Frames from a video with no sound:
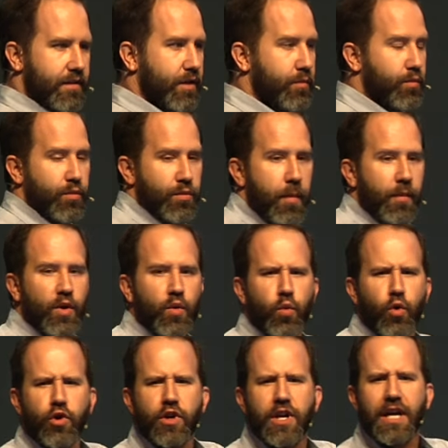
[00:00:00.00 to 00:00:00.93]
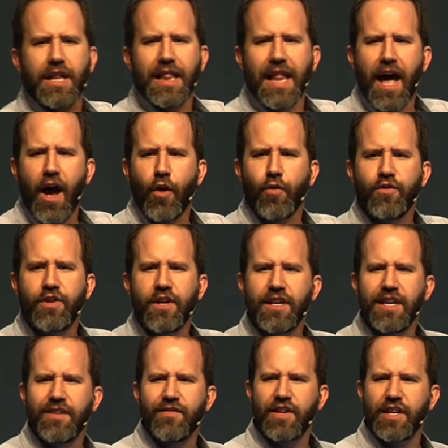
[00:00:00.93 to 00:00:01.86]
Remember, the word cloud
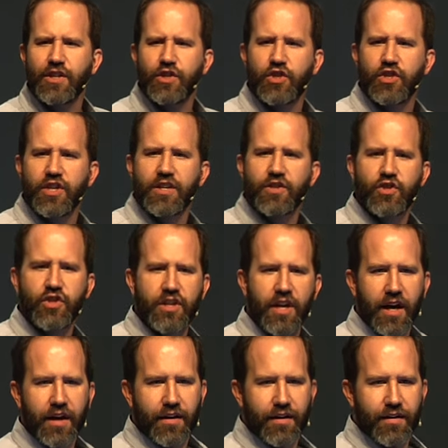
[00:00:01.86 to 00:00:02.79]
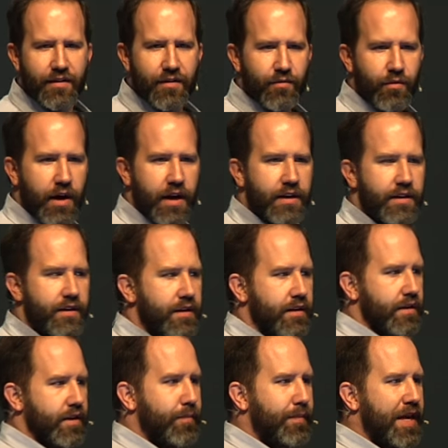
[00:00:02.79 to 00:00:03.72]
didn't even exist yet, right?
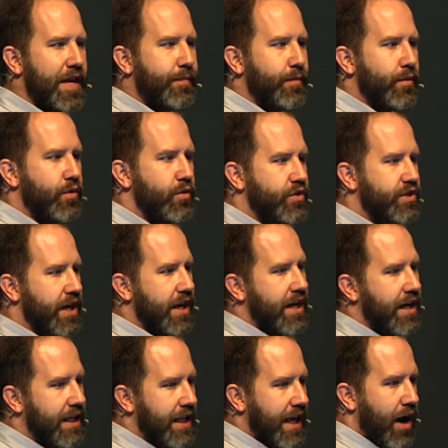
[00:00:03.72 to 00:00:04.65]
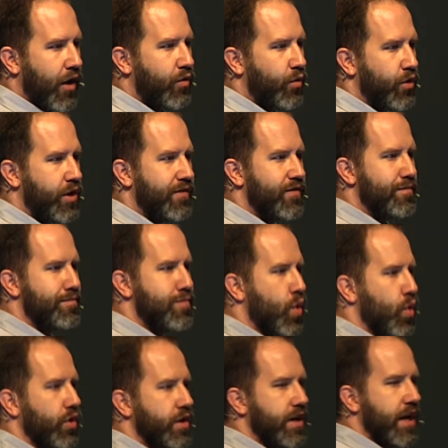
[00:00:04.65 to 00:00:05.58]
The people who say cloud weren't even
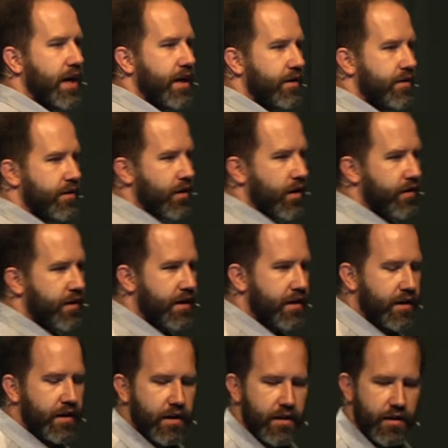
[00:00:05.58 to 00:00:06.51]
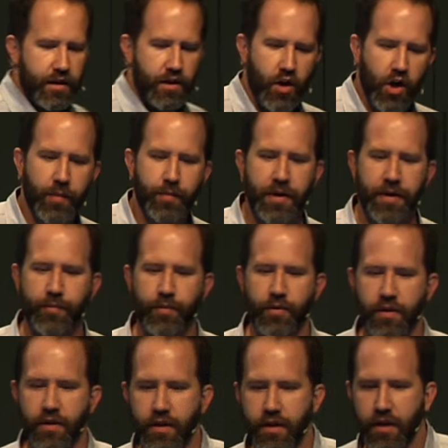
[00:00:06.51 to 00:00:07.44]
born yet, you know, the young
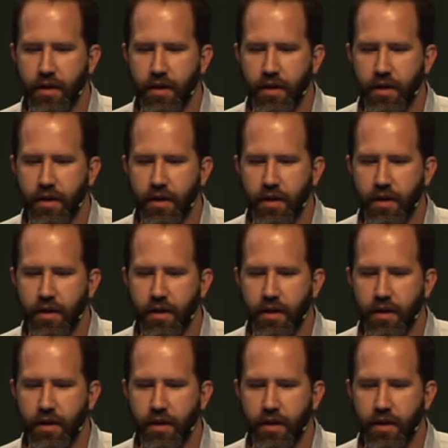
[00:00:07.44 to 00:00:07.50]
people.